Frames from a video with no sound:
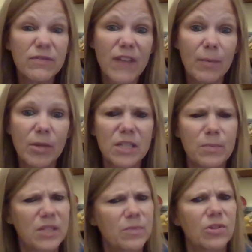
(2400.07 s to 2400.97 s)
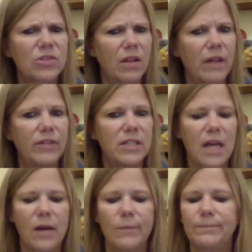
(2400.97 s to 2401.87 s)
was fabulous. Pittsburgh's a lovely
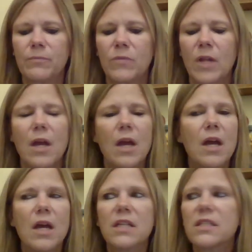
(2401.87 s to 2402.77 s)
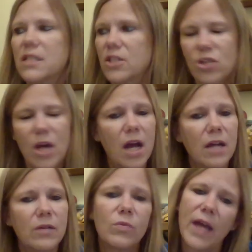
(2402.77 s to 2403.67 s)
town.
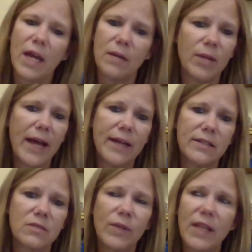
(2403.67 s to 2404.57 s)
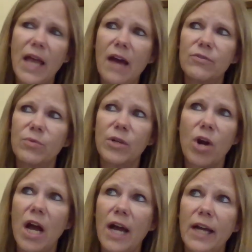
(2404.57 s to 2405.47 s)
StitchCon, we had a blast. We laughed, we
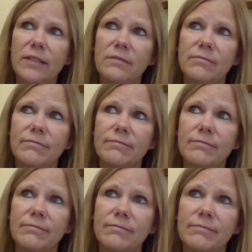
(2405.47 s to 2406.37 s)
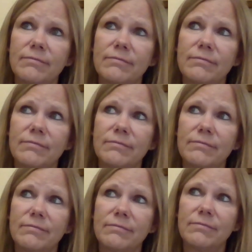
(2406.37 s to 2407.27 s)
cried,
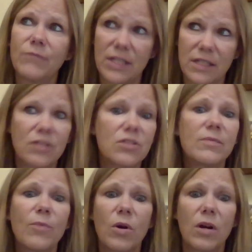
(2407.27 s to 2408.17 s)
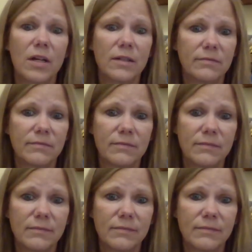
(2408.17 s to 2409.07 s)
we stitched some more.
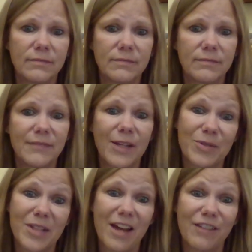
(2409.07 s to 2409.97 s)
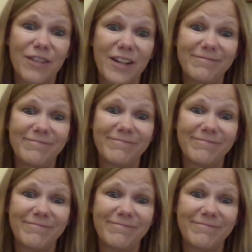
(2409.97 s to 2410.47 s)
It was a lot of fun.